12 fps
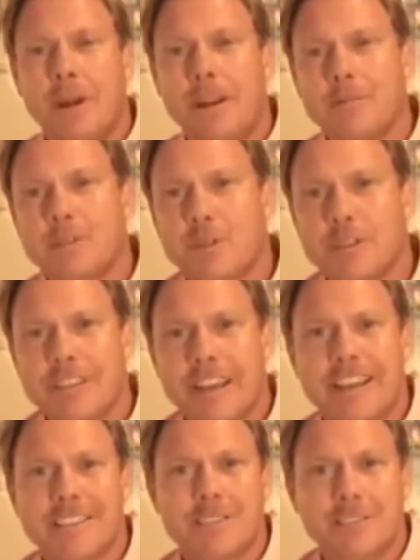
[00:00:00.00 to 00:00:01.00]
My name is Chris
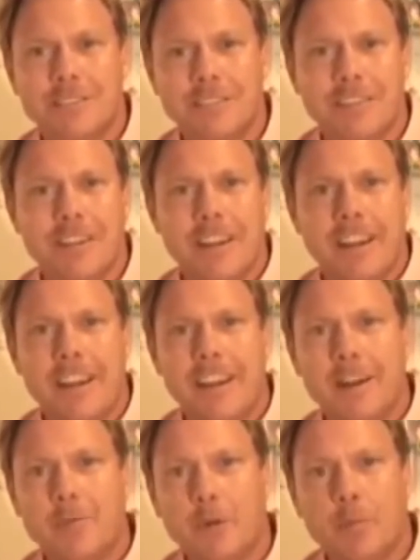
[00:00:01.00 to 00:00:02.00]
Haskell,
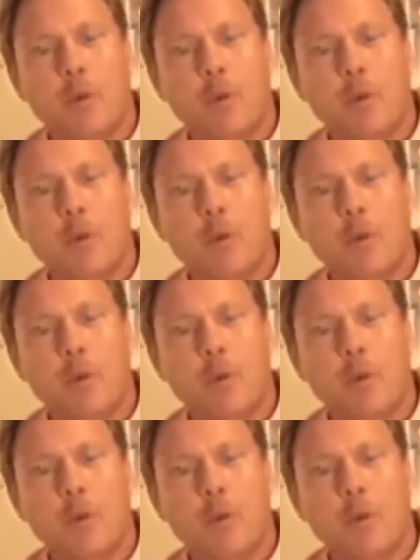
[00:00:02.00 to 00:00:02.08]
and I'm a